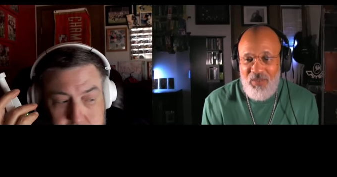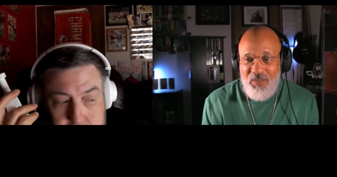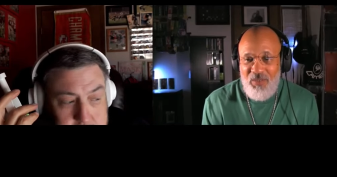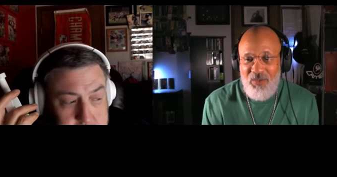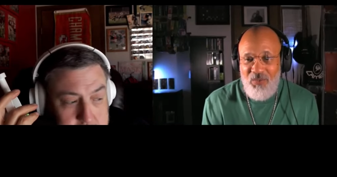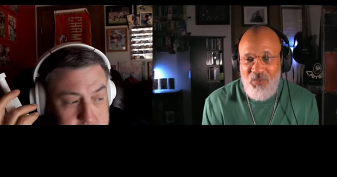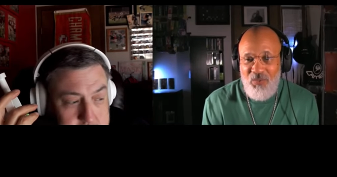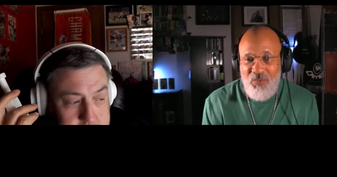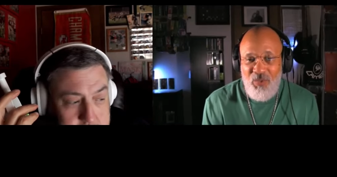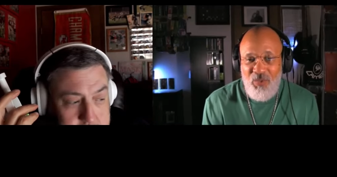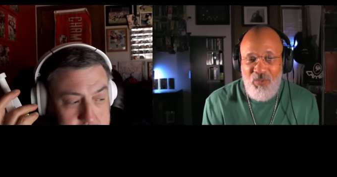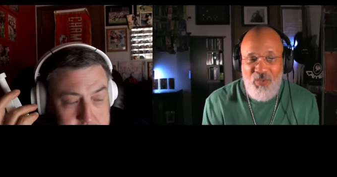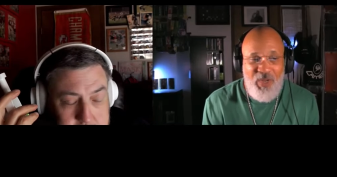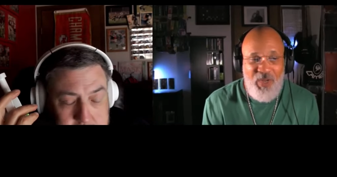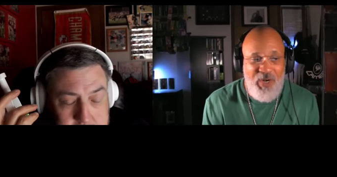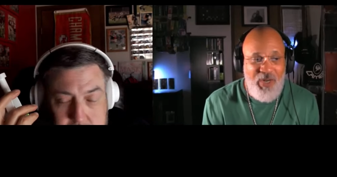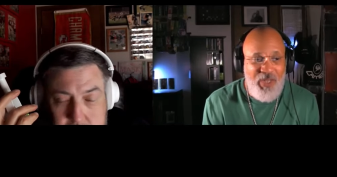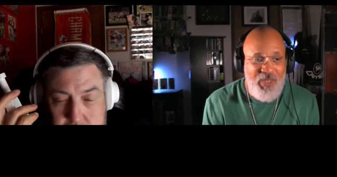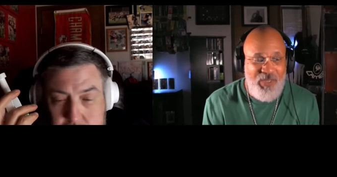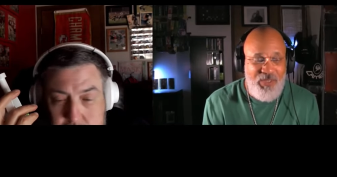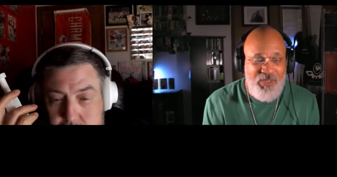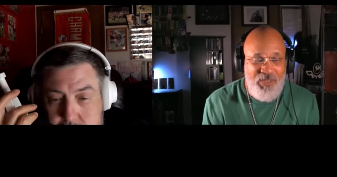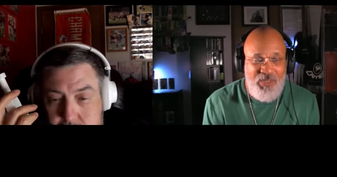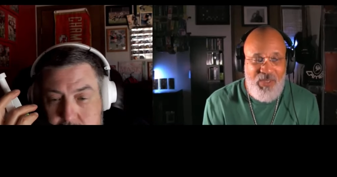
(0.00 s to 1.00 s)
Speaker 1: We're
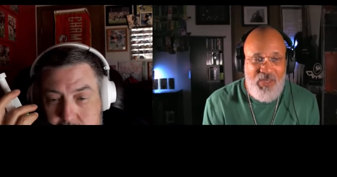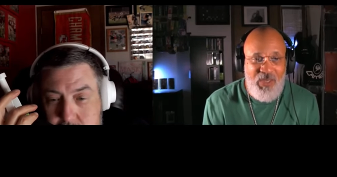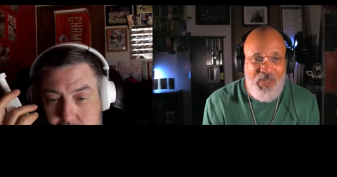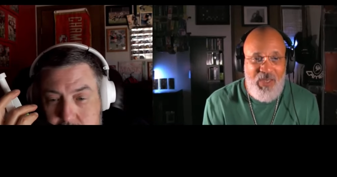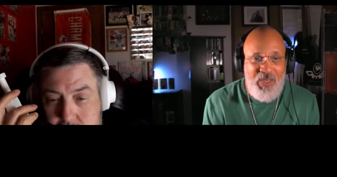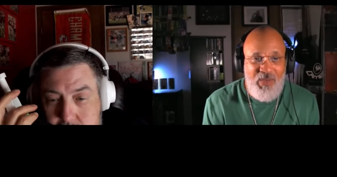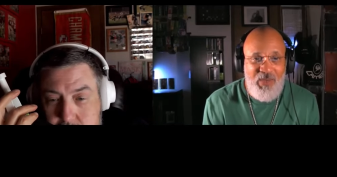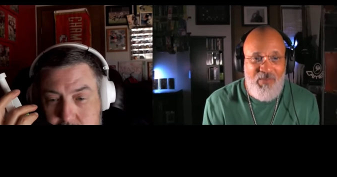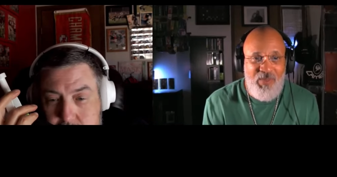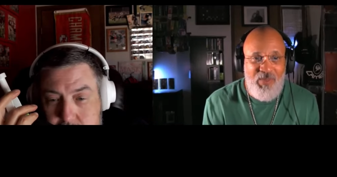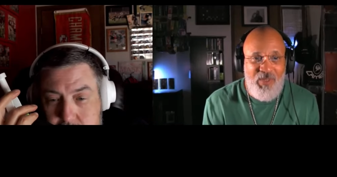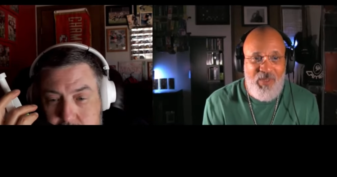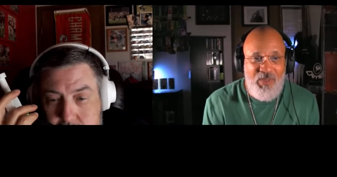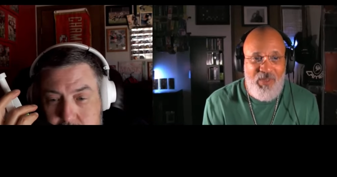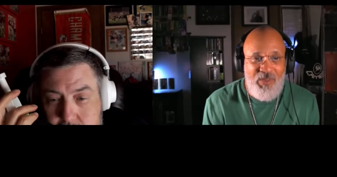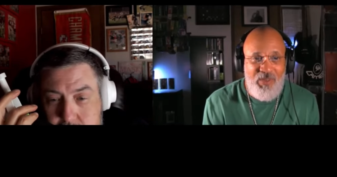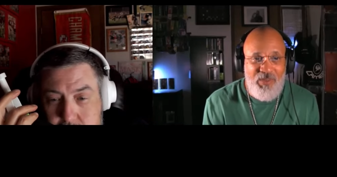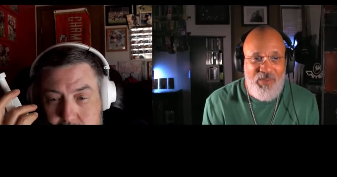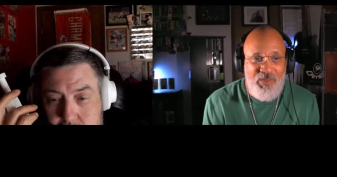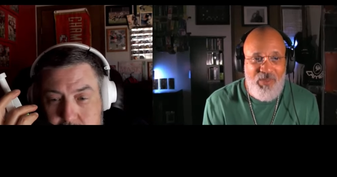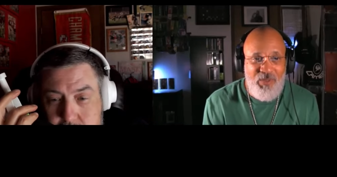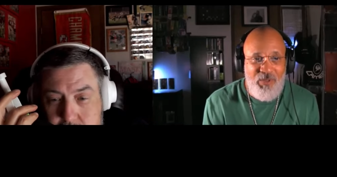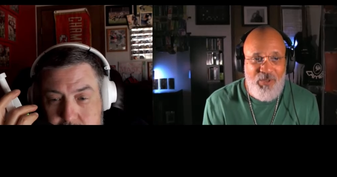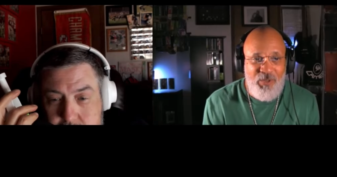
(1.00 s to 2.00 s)
running a scheme that
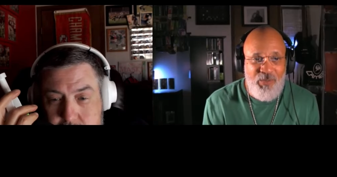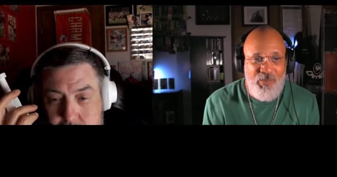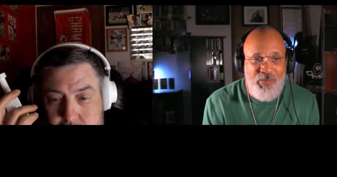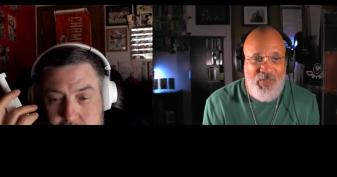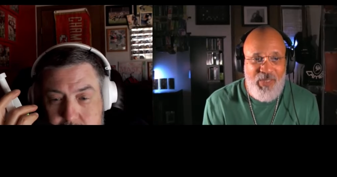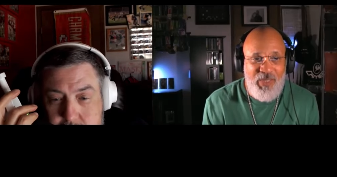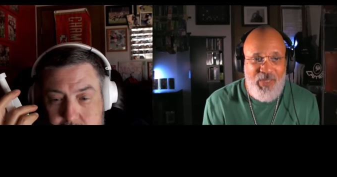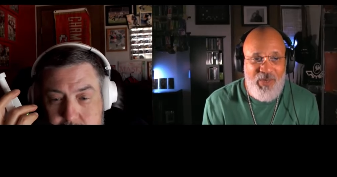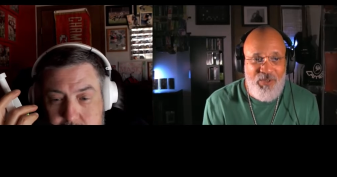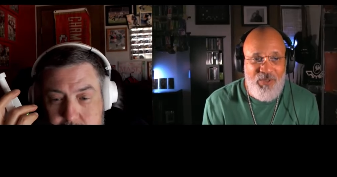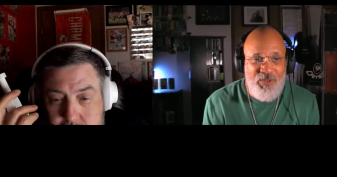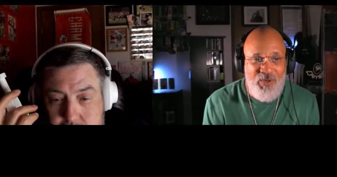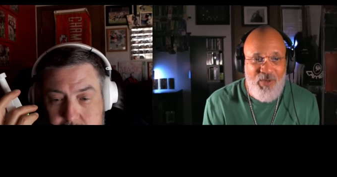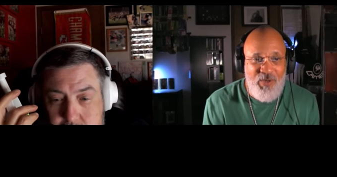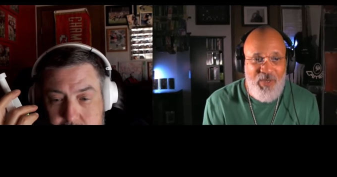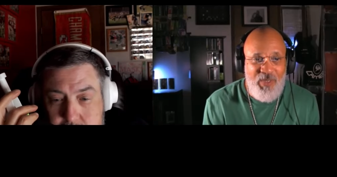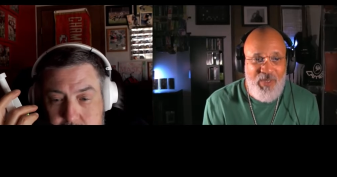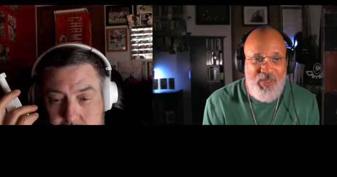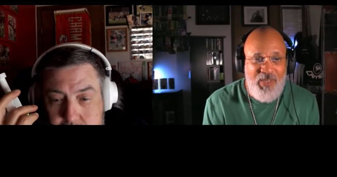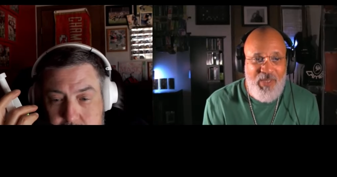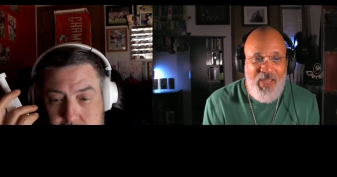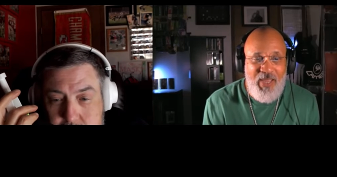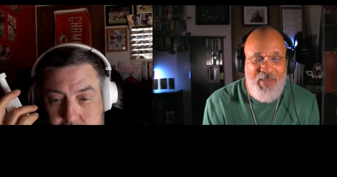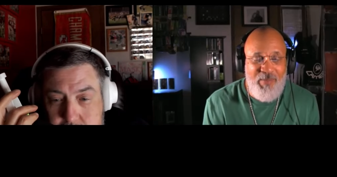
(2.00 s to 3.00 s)
those players are
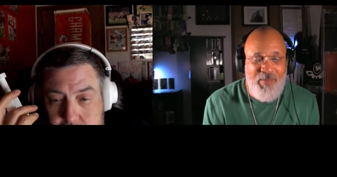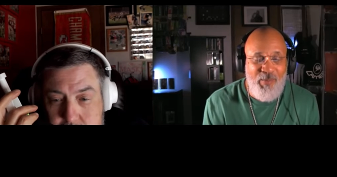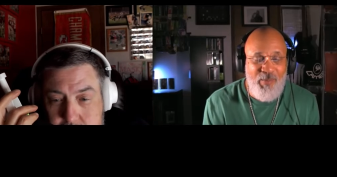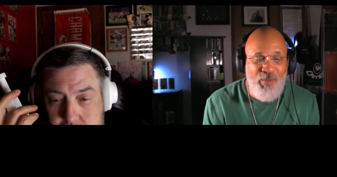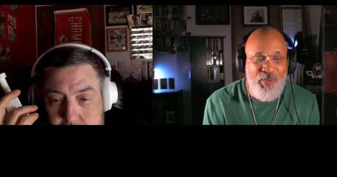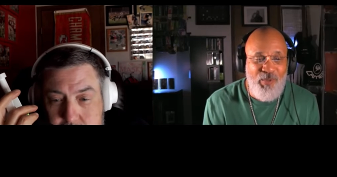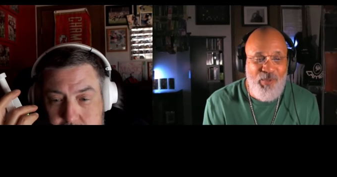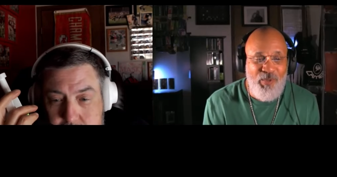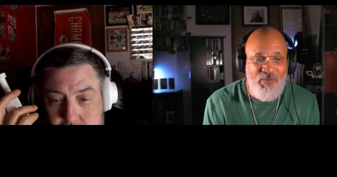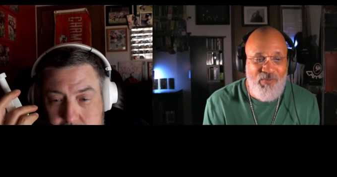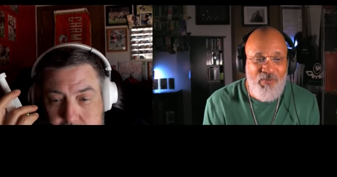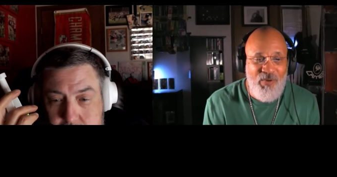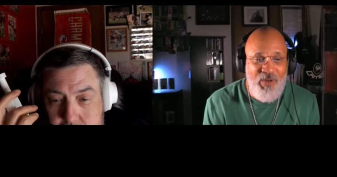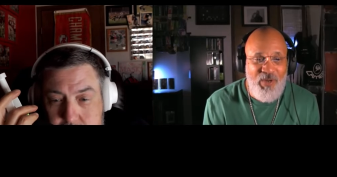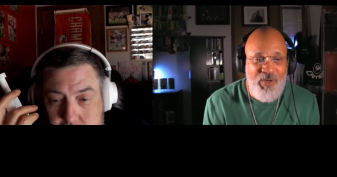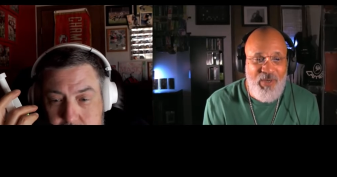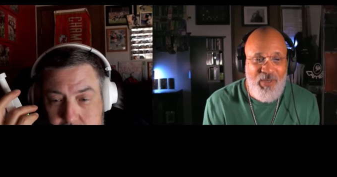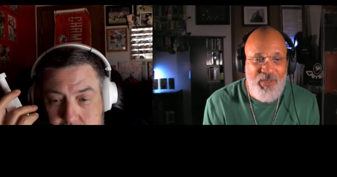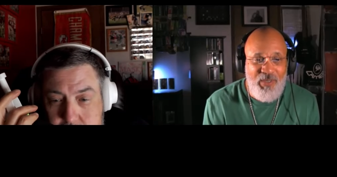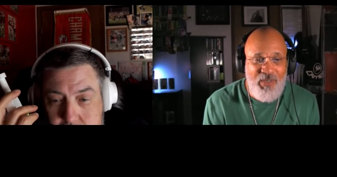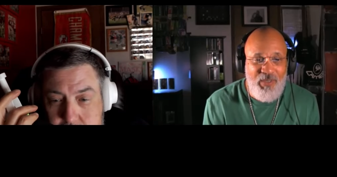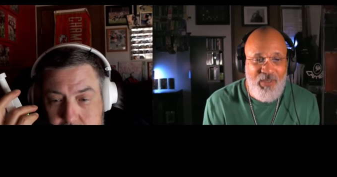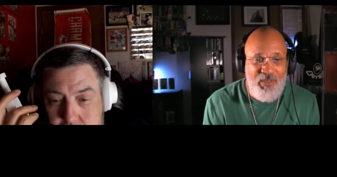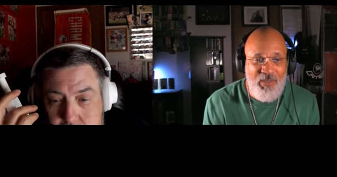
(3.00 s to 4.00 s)
incapable of
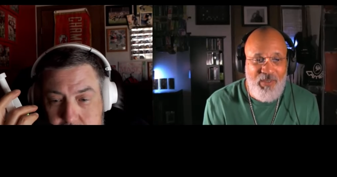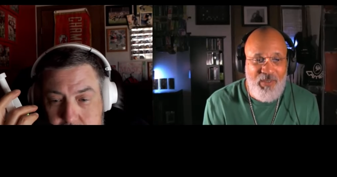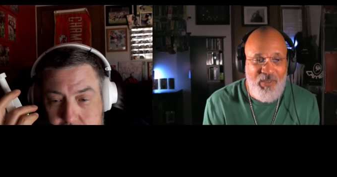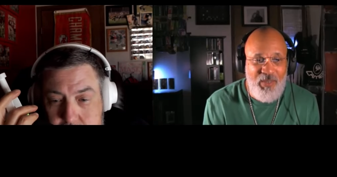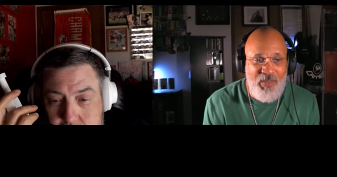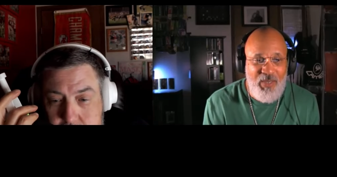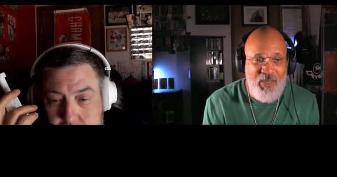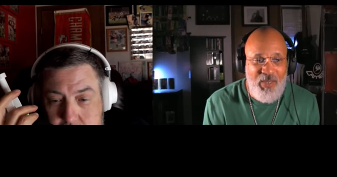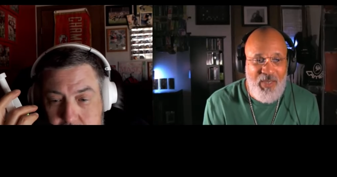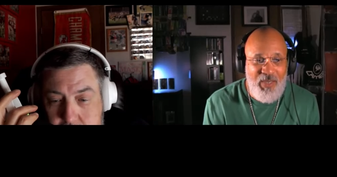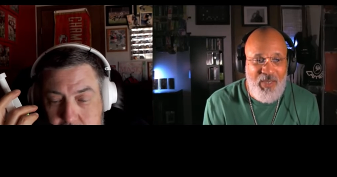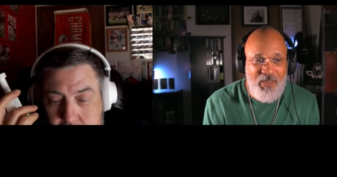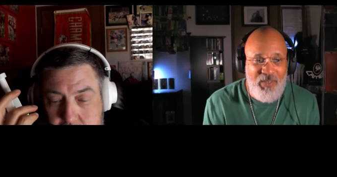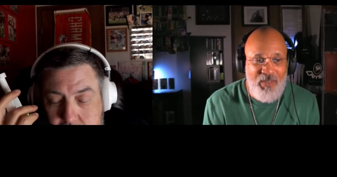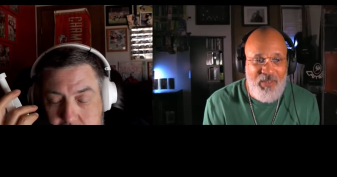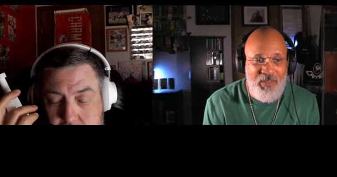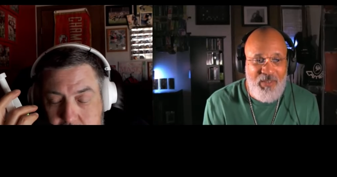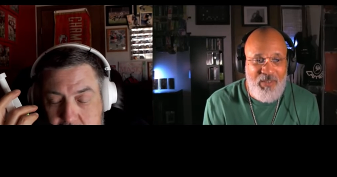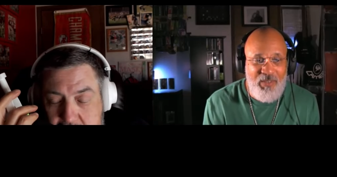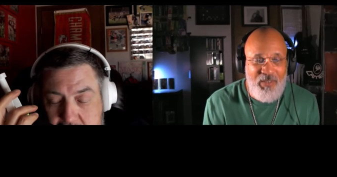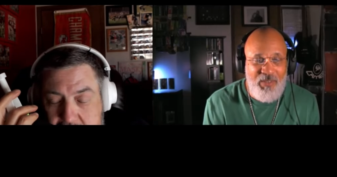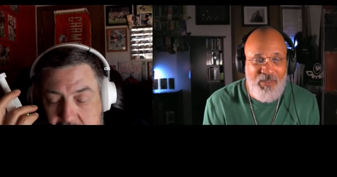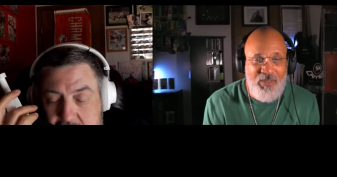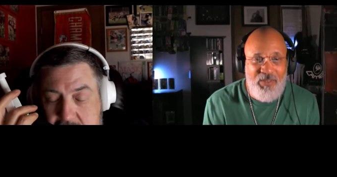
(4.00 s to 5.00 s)
running,
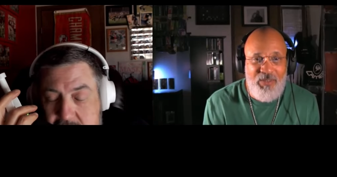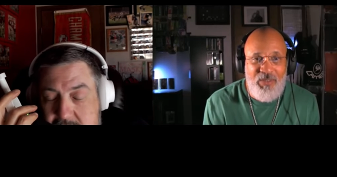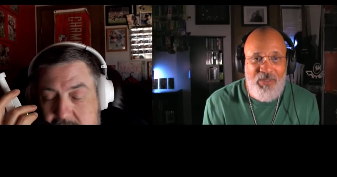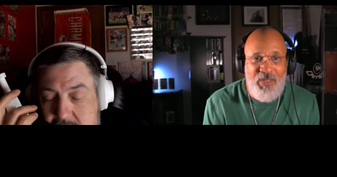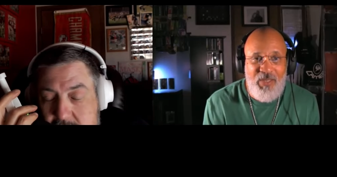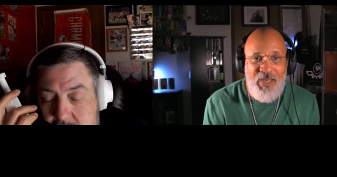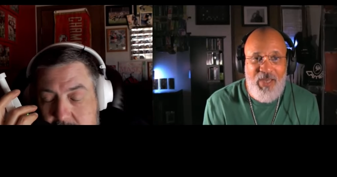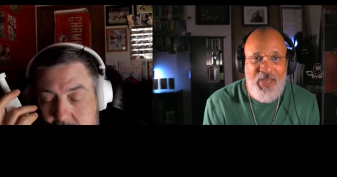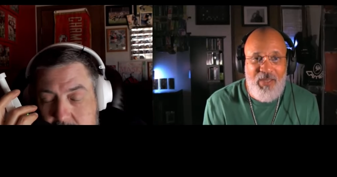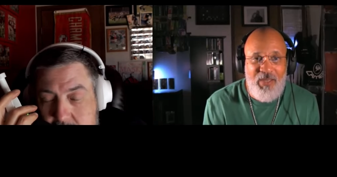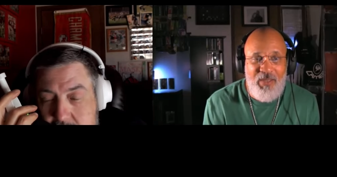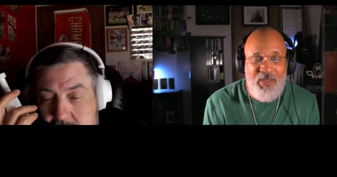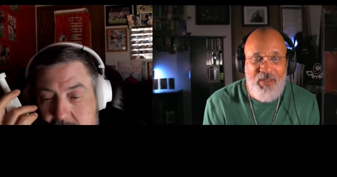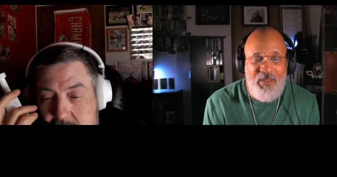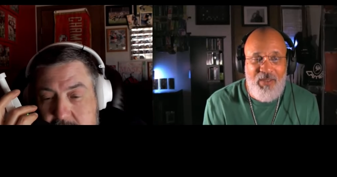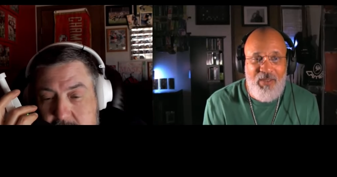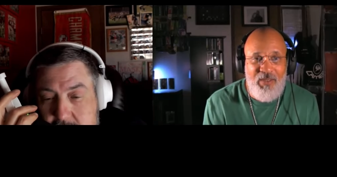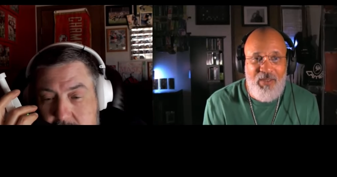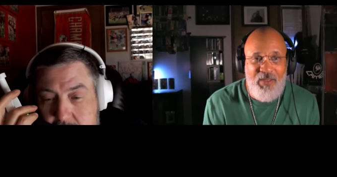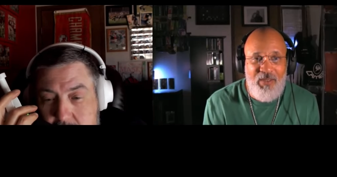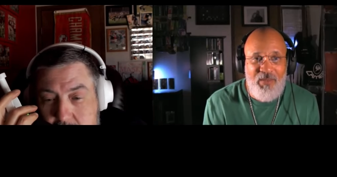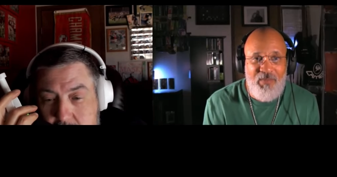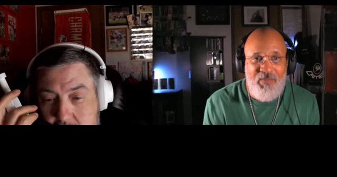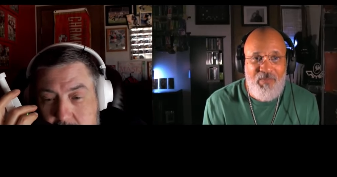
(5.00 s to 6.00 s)
and it's this, like
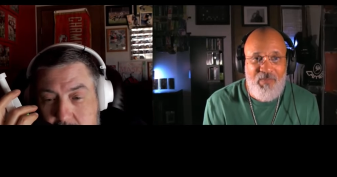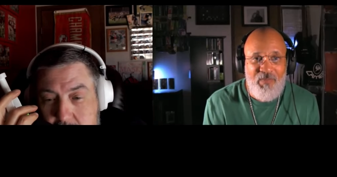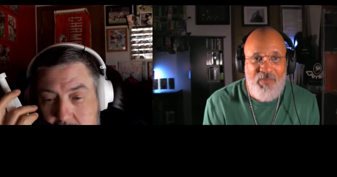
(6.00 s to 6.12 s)
this.